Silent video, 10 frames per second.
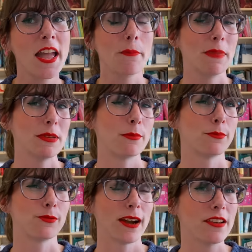maybe a
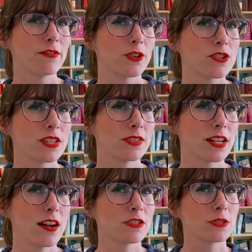bright version of a
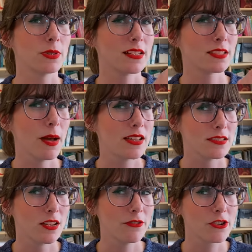color plus a
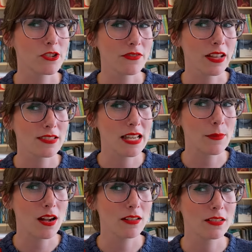pastel version of that same
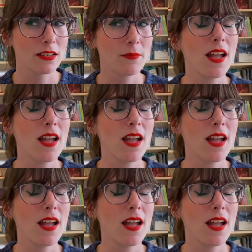color.